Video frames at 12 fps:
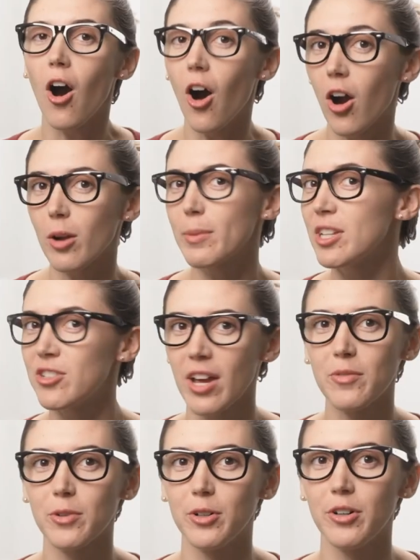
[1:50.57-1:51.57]
Army
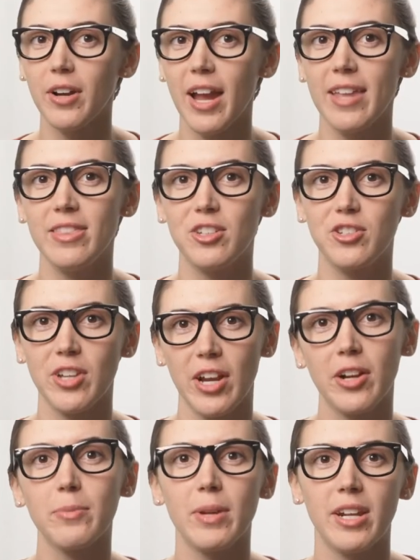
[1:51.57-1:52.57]
General and the
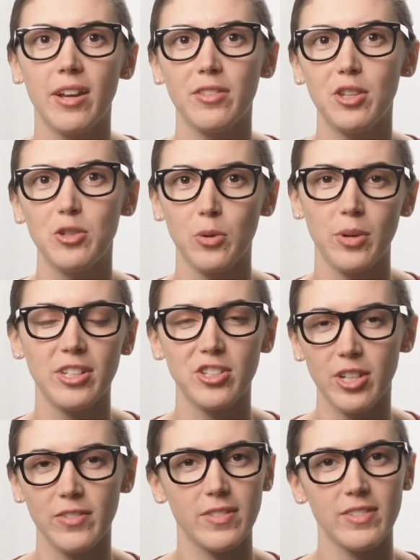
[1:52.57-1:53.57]
Chairman of the Joint
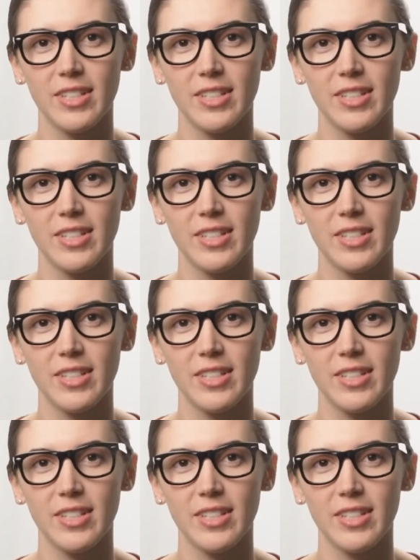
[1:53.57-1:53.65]
Chiefs of